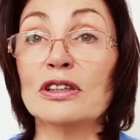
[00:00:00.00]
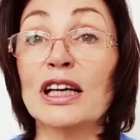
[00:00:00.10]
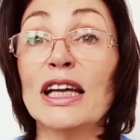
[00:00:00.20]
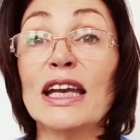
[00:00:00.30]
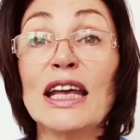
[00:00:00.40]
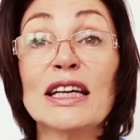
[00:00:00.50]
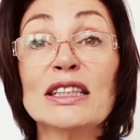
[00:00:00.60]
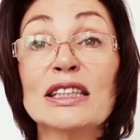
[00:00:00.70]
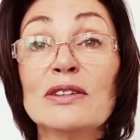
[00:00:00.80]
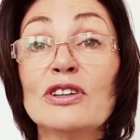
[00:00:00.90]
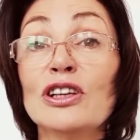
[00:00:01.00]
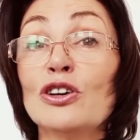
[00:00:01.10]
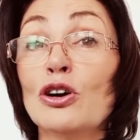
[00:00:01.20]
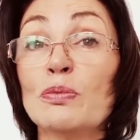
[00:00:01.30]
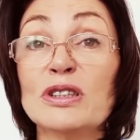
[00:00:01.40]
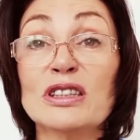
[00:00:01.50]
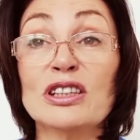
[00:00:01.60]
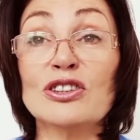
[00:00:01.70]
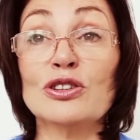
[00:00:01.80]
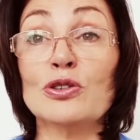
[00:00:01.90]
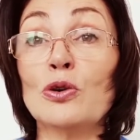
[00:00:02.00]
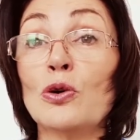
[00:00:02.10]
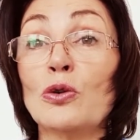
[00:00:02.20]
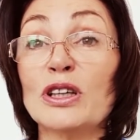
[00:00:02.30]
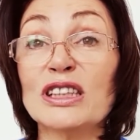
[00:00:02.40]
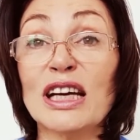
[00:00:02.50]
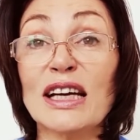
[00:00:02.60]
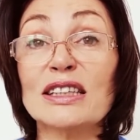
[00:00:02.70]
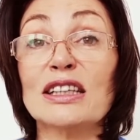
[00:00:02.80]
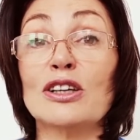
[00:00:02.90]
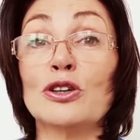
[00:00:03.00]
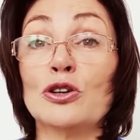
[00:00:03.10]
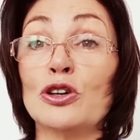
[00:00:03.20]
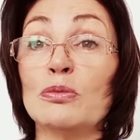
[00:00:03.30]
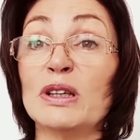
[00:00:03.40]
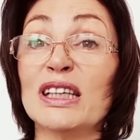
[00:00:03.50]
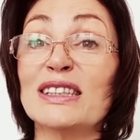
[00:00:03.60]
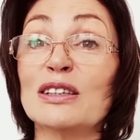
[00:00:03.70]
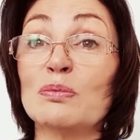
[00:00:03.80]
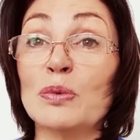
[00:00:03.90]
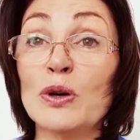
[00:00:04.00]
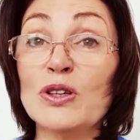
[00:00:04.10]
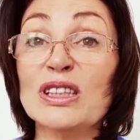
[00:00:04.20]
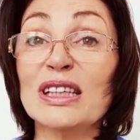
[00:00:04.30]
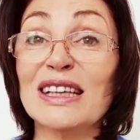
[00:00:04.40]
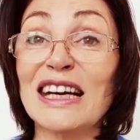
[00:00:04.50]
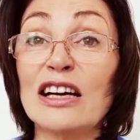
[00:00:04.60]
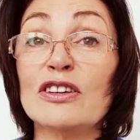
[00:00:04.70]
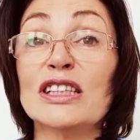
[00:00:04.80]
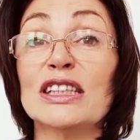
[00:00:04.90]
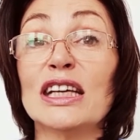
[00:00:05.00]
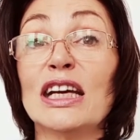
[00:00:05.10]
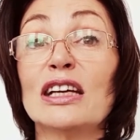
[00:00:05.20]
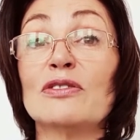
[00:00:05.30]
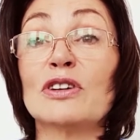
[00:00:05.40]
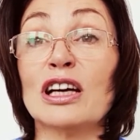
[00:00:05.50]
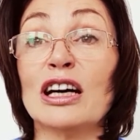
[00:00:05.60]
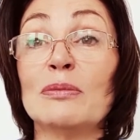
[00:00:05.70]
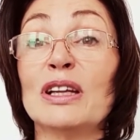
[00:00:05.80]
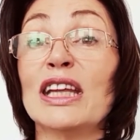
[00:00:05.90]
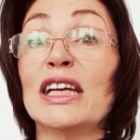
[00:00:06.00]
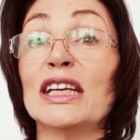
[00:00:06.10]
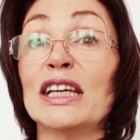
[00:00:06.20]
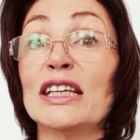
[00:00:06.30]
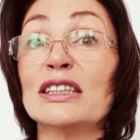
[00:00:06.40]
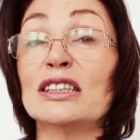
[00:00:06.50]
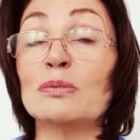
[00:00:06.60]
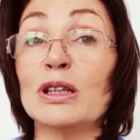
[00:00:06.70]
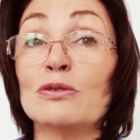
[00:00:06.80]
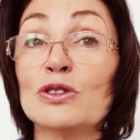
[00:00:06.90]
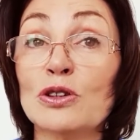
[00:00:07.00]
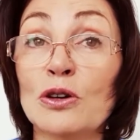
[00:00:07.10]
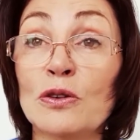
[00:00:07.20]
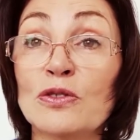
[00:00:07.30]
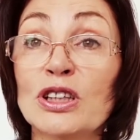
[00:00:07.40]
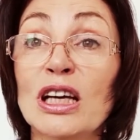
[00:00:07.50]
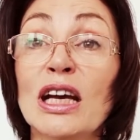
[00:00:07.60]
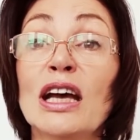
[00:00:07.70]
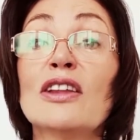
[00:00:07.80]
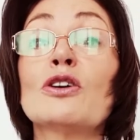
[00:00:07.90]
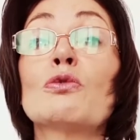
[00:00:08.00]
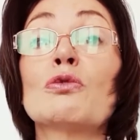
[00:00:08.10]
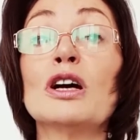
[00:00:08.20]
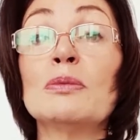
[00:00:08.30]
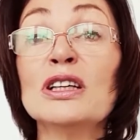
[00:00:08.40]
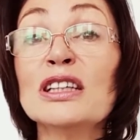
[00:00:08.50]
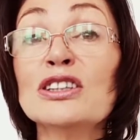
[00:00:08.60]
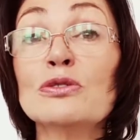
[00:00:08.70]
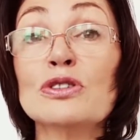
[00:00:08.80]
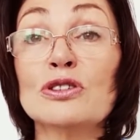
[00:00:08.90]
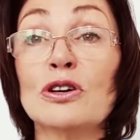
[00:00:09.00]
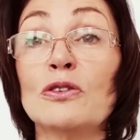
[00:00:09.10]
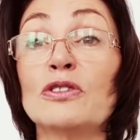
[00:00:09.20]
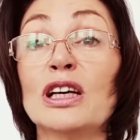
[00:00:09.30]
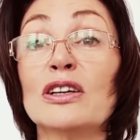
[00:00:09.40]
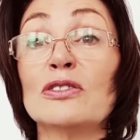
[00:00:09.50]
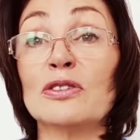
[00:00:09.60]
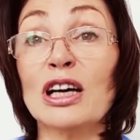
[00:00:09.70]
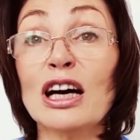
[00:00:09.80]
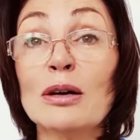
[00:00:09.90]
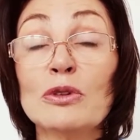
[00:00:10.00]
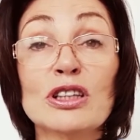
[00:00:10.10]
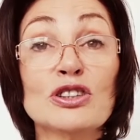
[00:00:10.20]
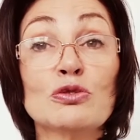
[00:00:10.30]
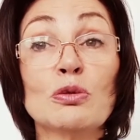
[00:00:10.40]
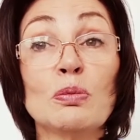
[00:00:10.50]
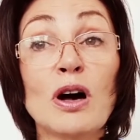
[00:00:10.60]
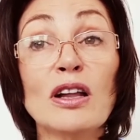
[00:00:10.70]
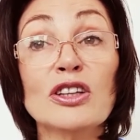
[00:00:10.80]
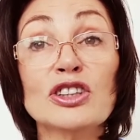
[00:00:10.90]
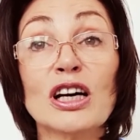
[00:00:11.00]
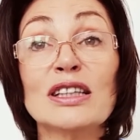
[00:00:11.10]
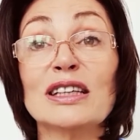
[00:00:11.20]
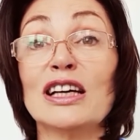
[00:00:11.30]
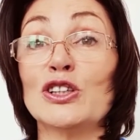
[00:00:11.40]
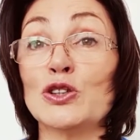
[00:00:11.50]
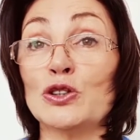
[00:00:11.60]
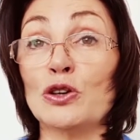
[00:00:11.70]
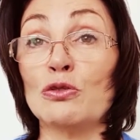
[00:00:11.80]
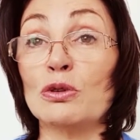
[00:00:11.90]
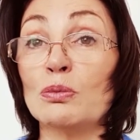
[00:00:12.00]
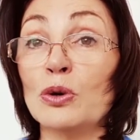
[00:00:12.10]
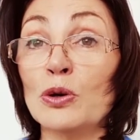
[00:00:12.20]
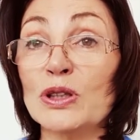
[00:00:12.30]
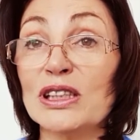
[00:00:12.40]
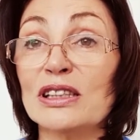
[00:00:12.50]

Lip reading: Negativity, opposition, or attacks can occur because a person carries negative karma that needs to be resolved. The remedy to resolve negative karma is to apologize and show remorse.